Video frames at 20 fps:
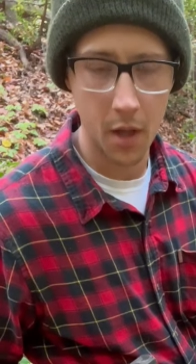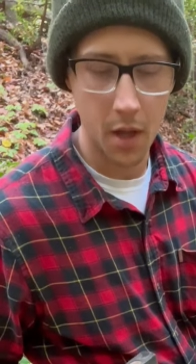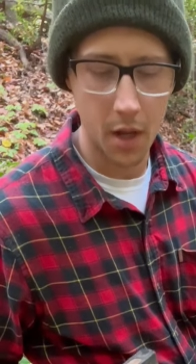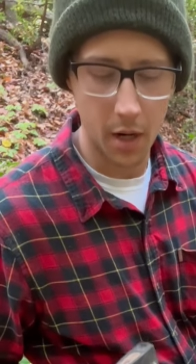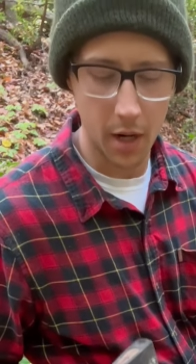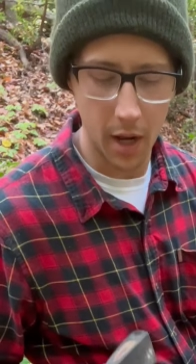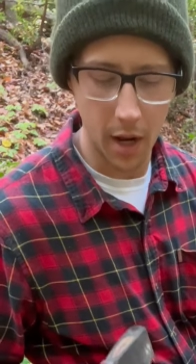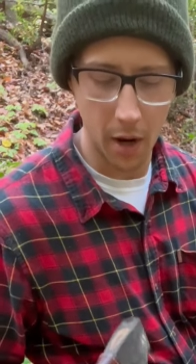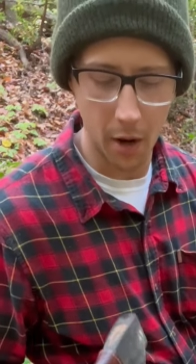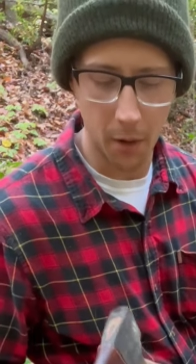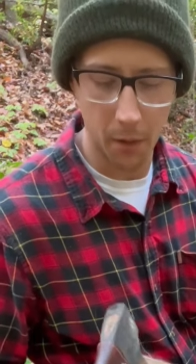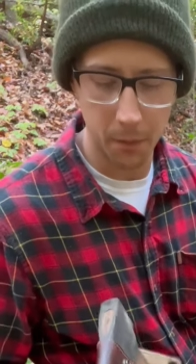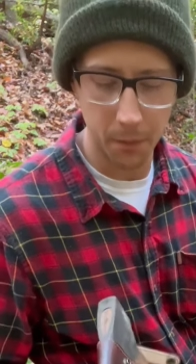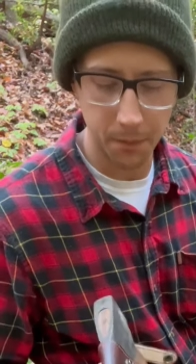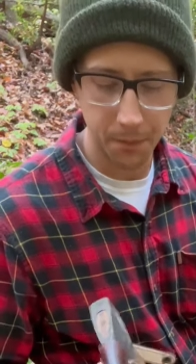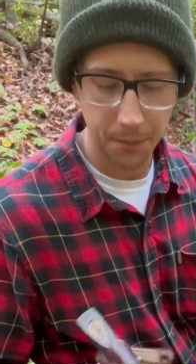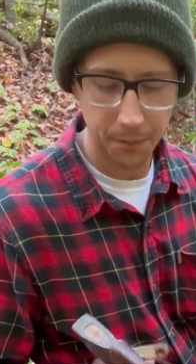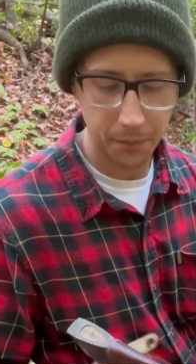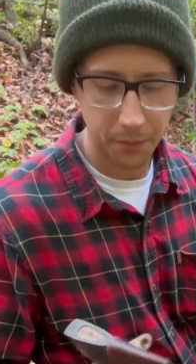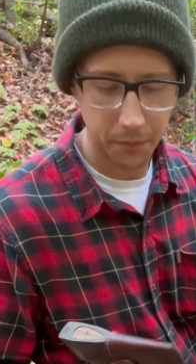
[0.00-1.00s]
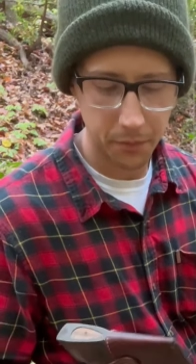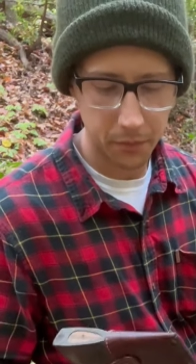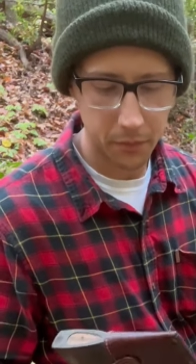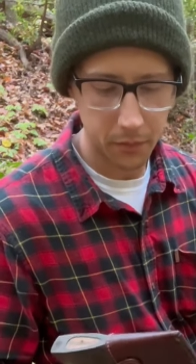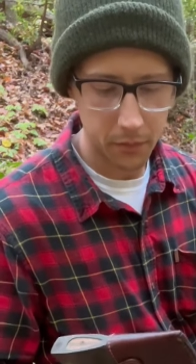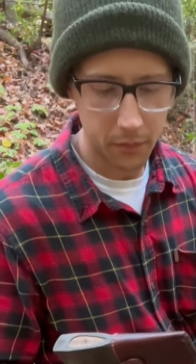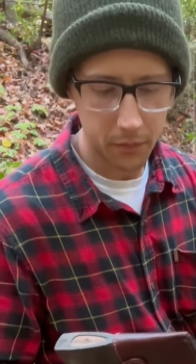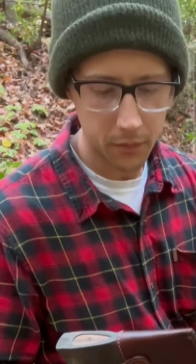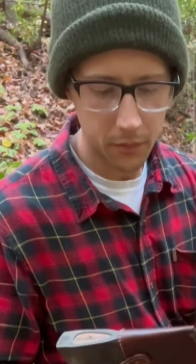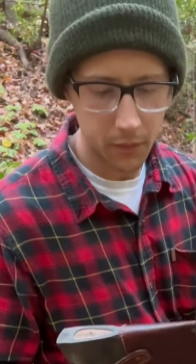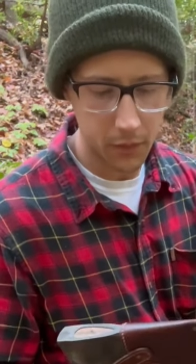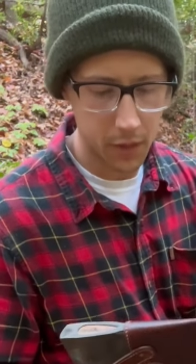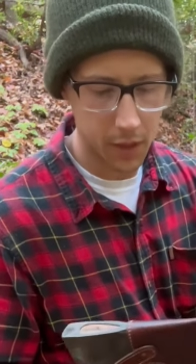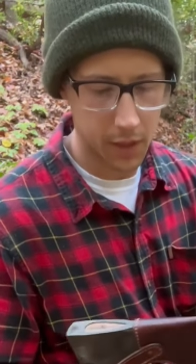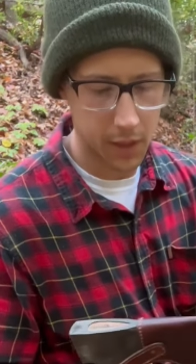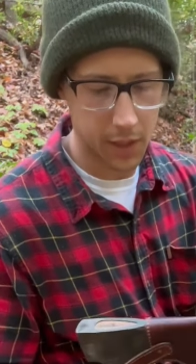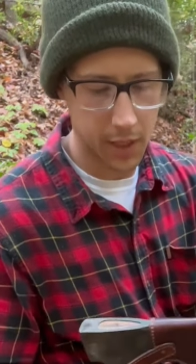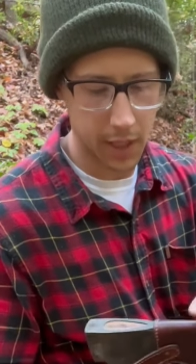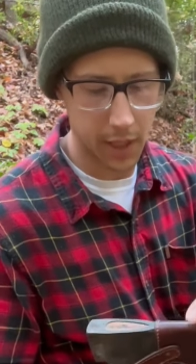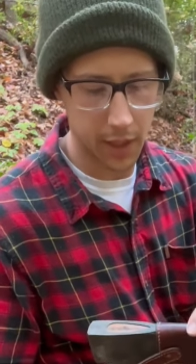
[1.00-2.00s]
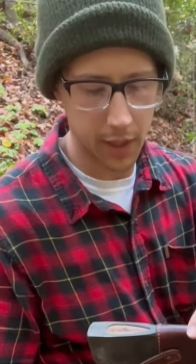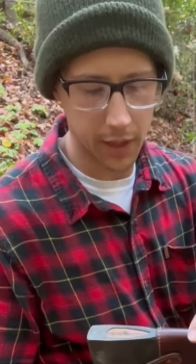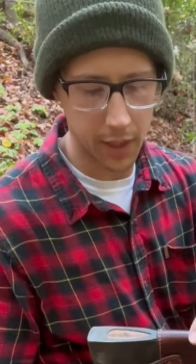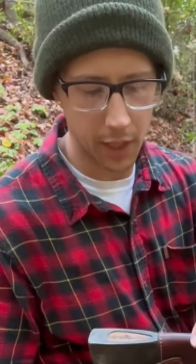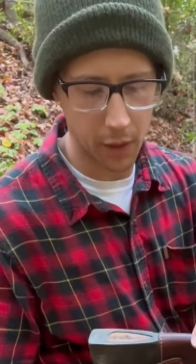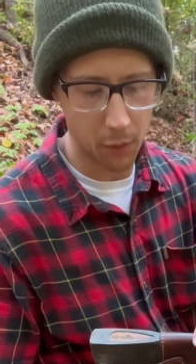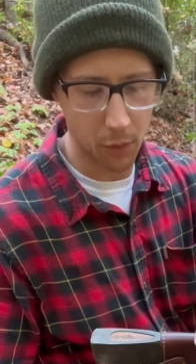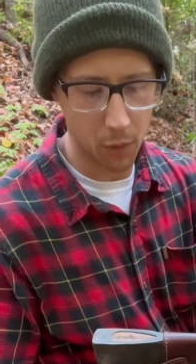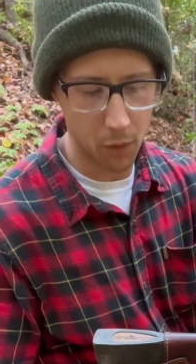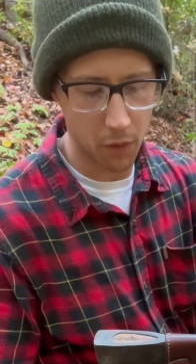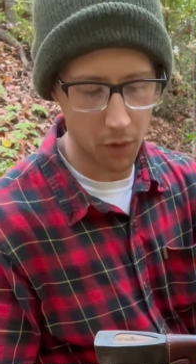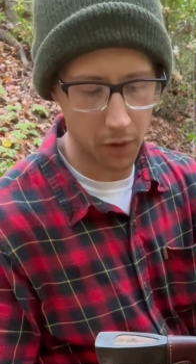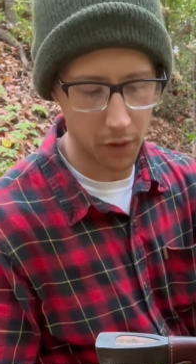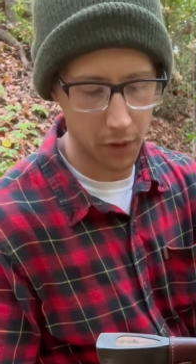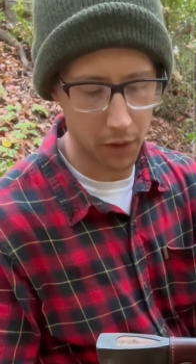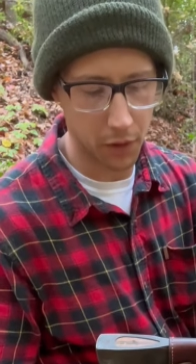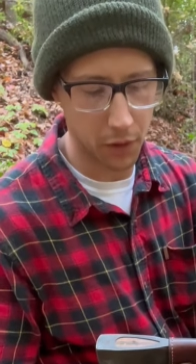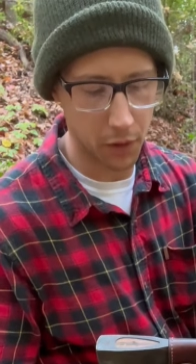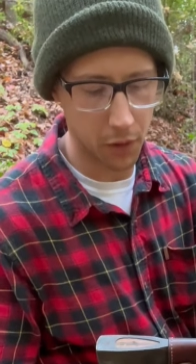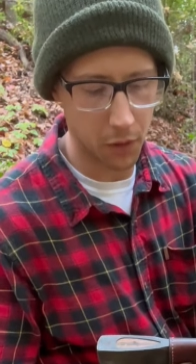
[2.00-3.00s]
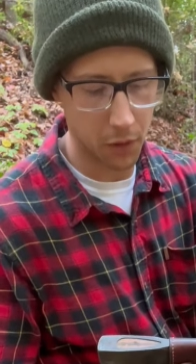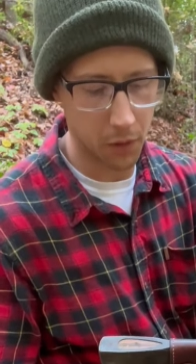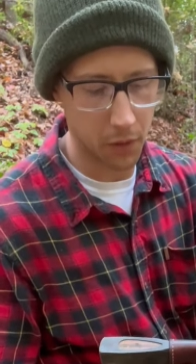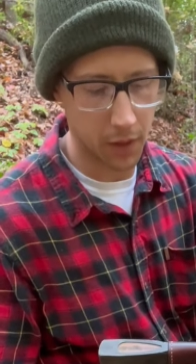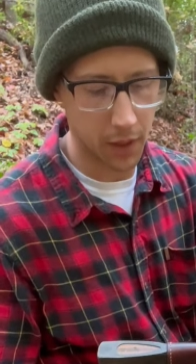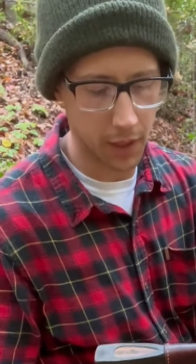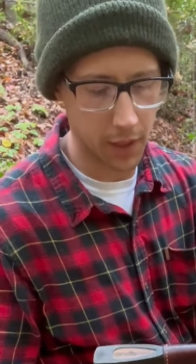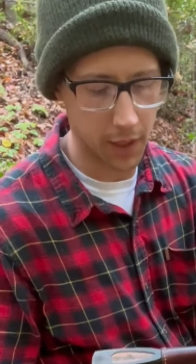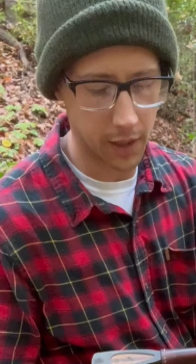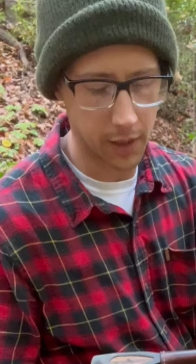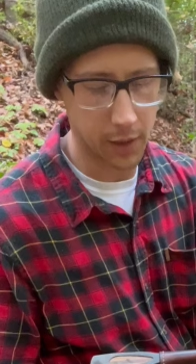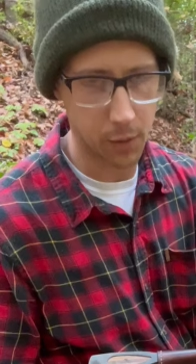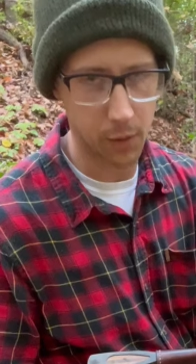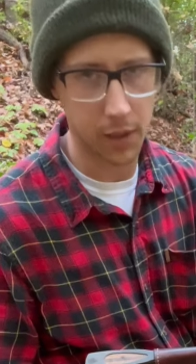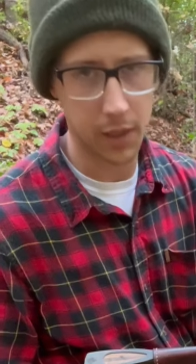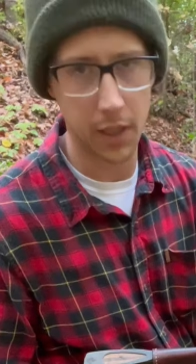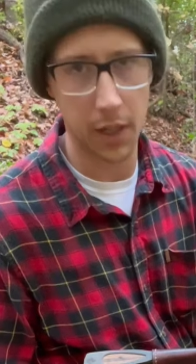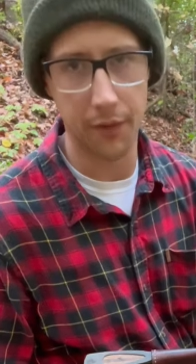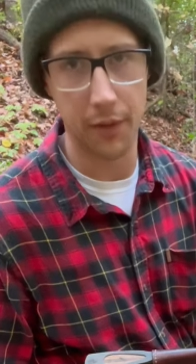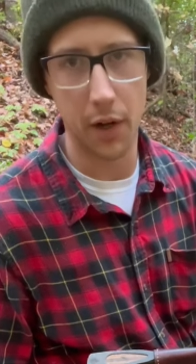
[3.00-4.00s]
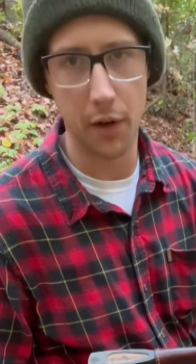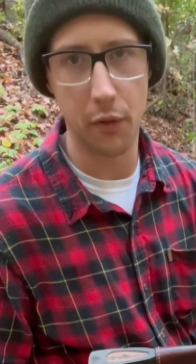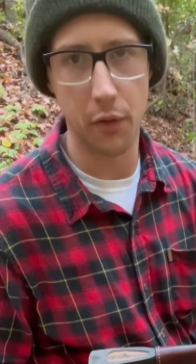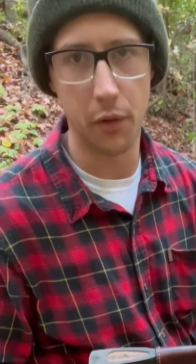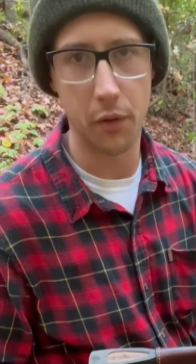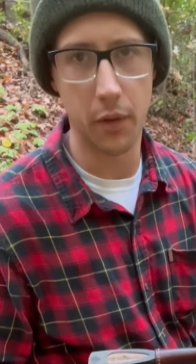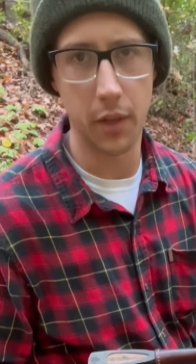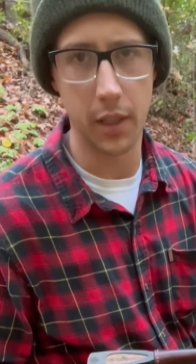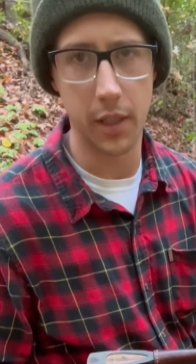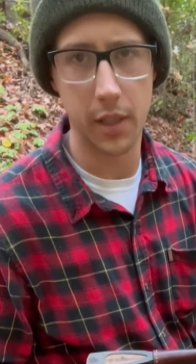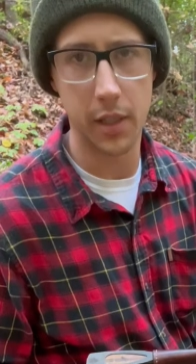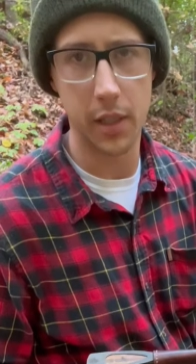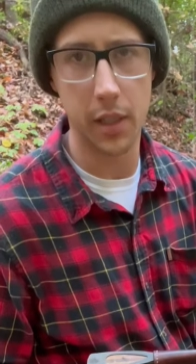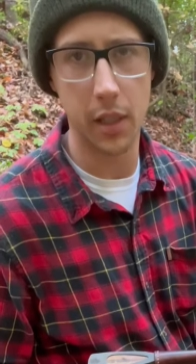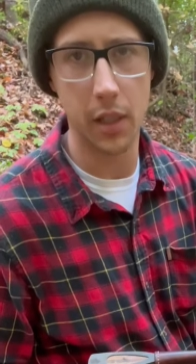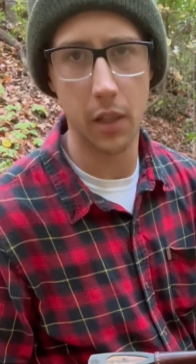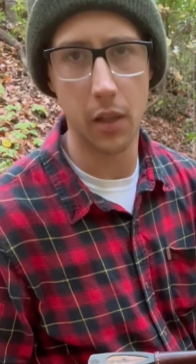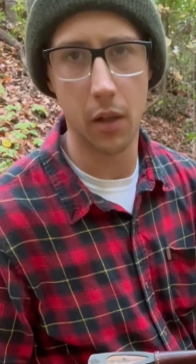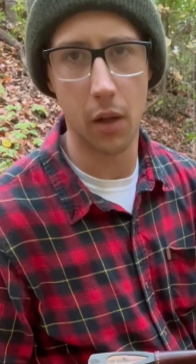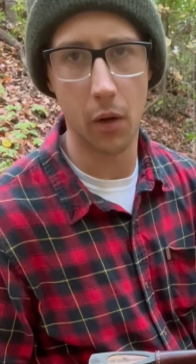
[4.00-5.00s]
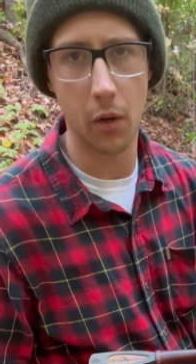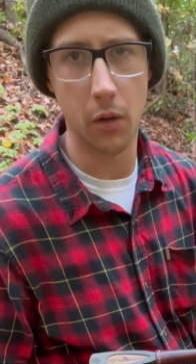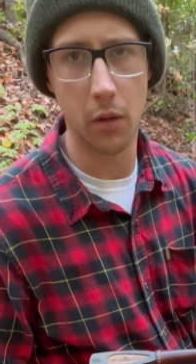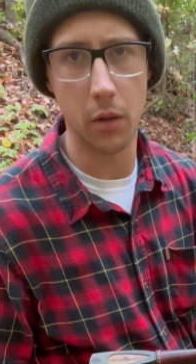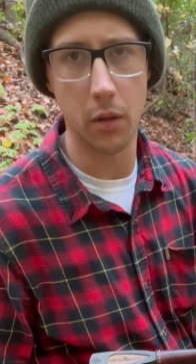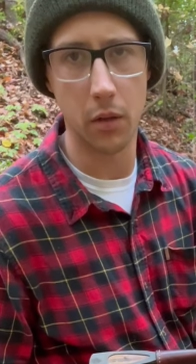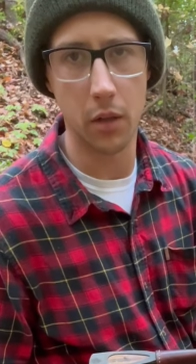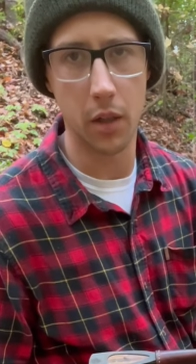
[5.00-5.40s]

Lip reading: Now, second thing we wanted to do is, which I've never really seen on